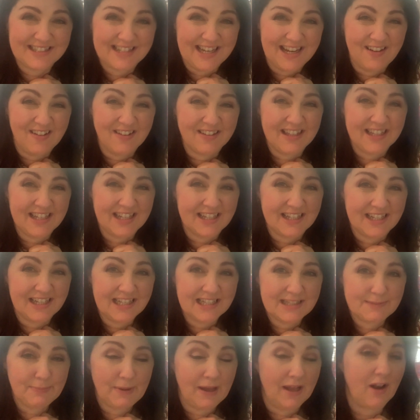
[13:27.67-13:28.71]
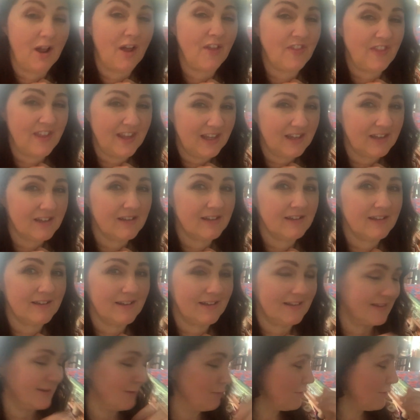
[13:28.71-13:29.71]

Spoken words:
now, I think it's, but I think it's all